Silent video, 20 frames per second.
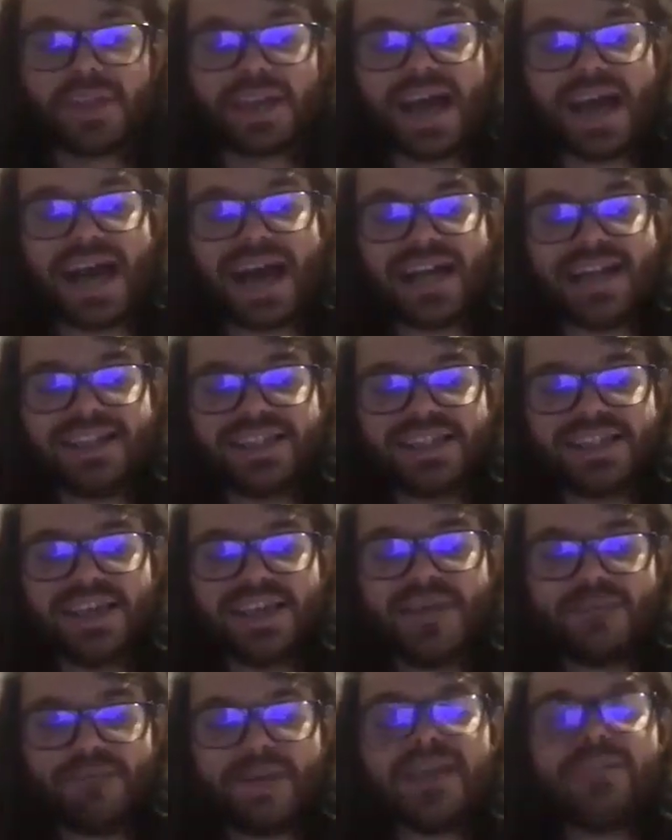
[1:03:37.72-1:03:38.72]
And
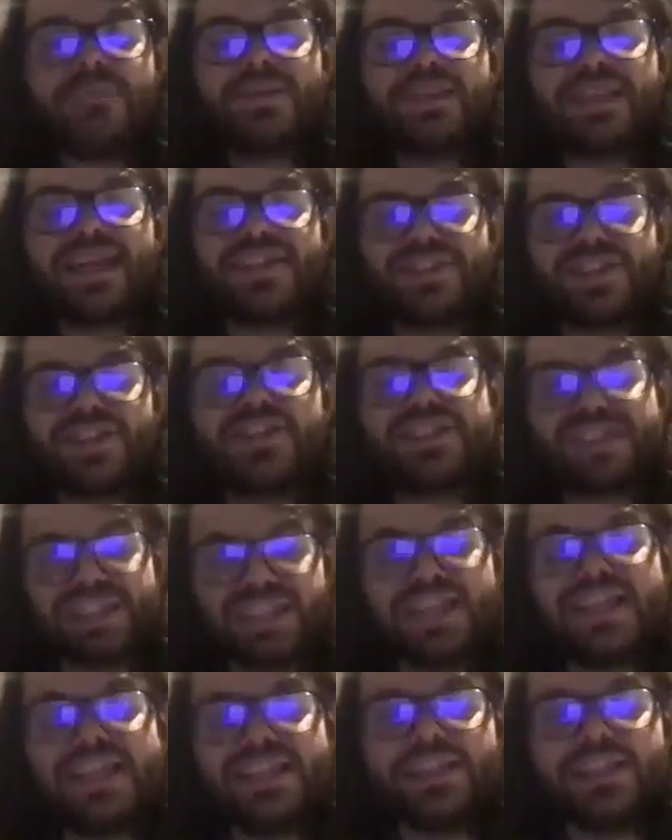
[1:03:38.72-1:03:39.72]
maybe that does
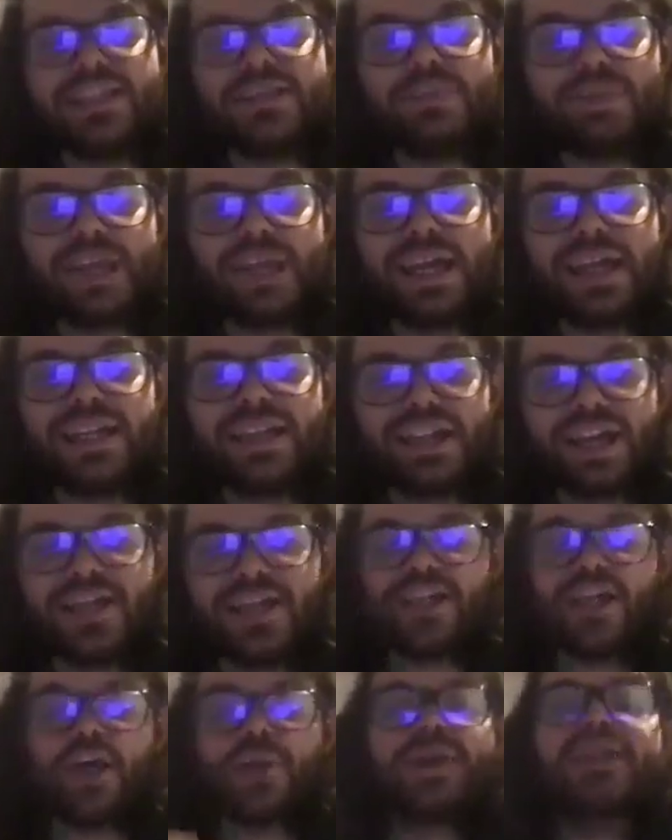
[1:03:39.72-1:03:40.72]
lead playing in a kind of
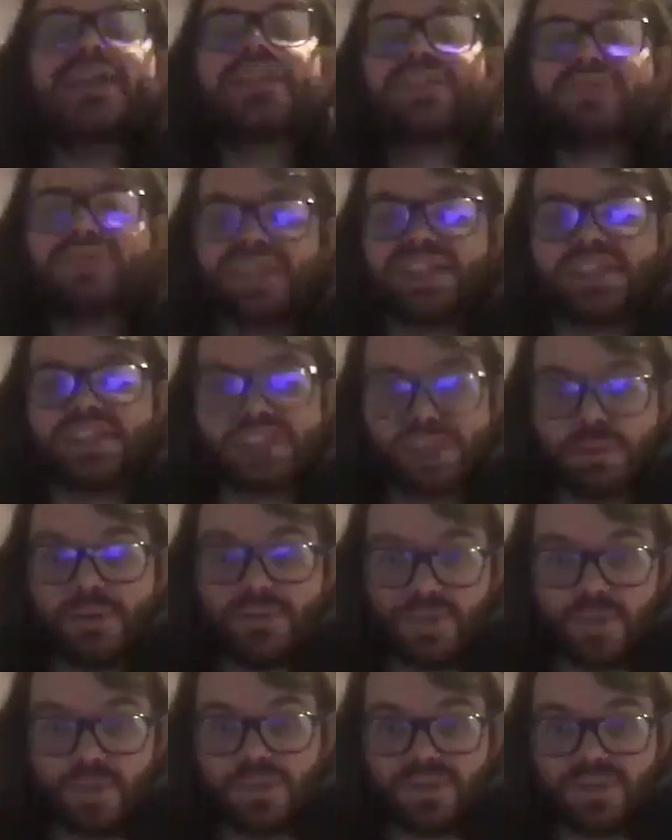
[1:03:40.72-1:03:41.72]
cohesive system that
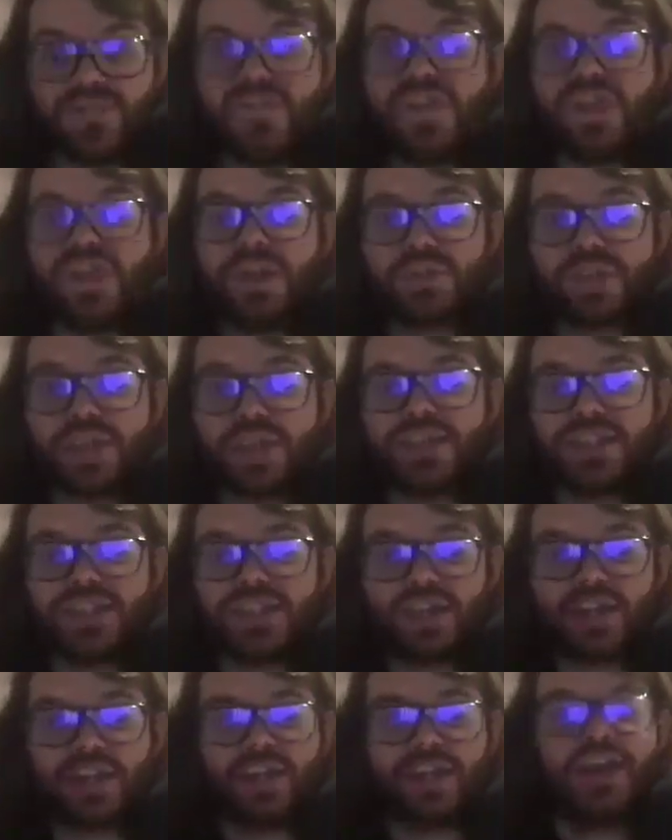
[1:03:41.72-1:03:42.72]
very much feels like its
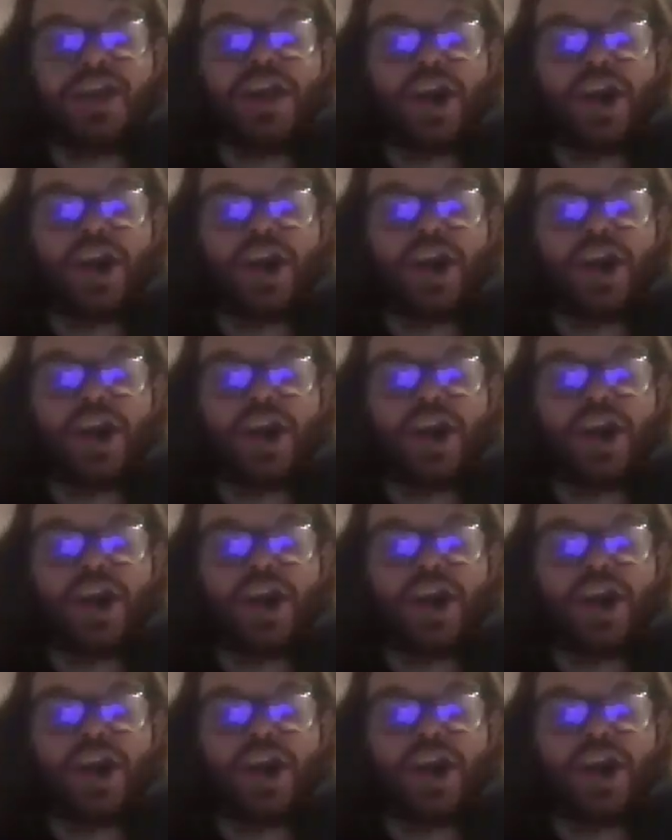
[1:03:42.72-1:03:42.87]
kind of